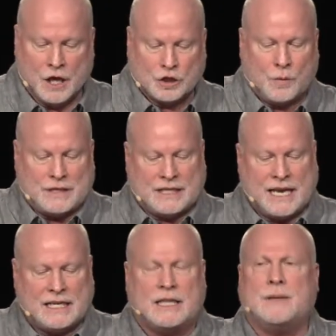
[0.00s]
So he
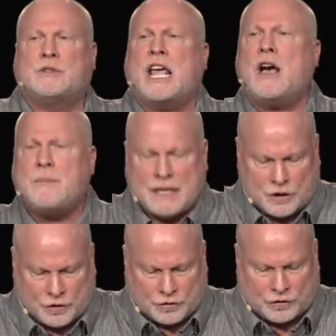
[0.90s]
said to them, "Tell me
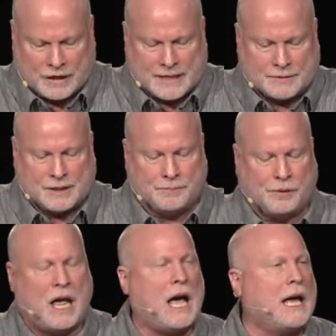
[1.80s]
your dreams,"
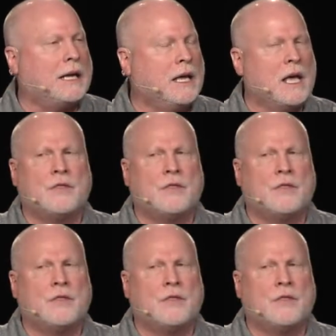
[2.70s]
implying